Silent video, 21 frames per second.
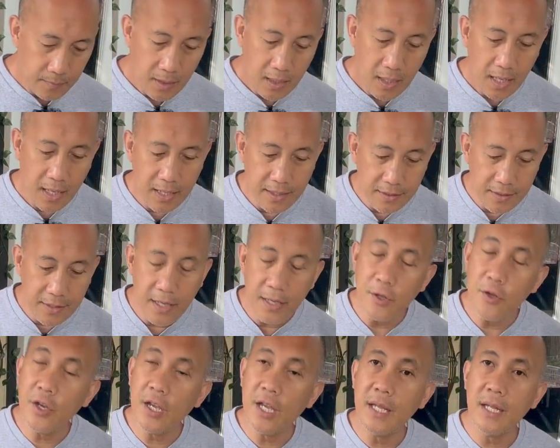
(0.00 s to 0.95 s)
And
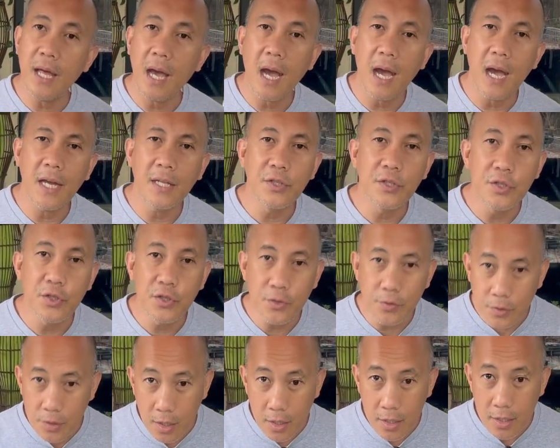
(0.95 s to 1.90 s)
then you can add
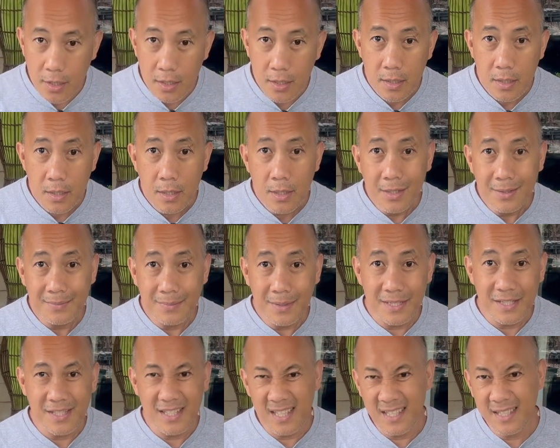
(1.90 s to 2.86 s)
sugar,
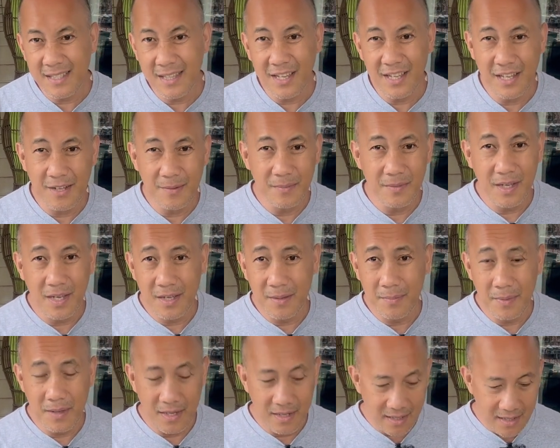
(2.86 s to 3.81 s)
but since I am
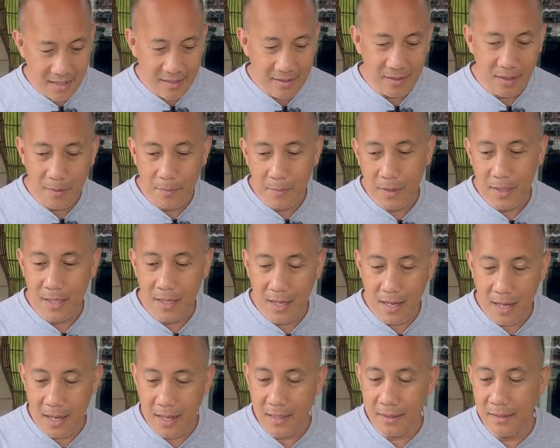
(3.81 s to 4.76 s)
diabetic, so I'm gonna
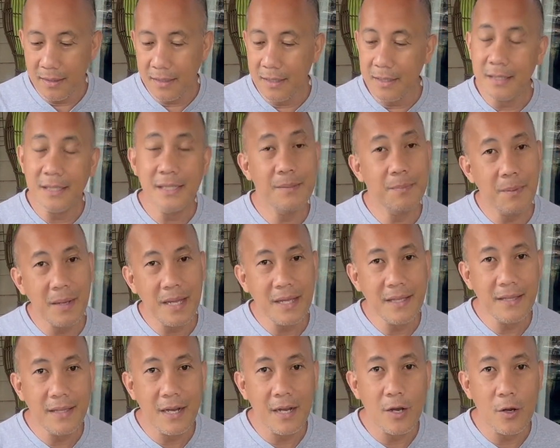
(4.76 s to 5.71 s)
add a
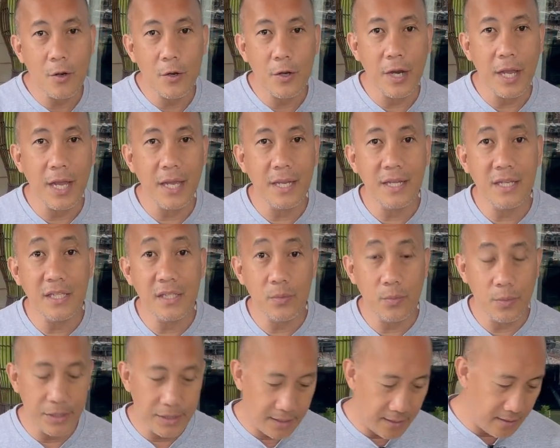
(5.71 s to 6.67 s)
Splenda or any
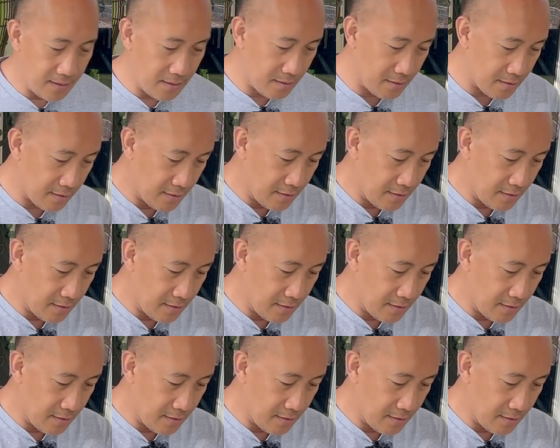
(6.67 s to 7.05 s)
sweetener.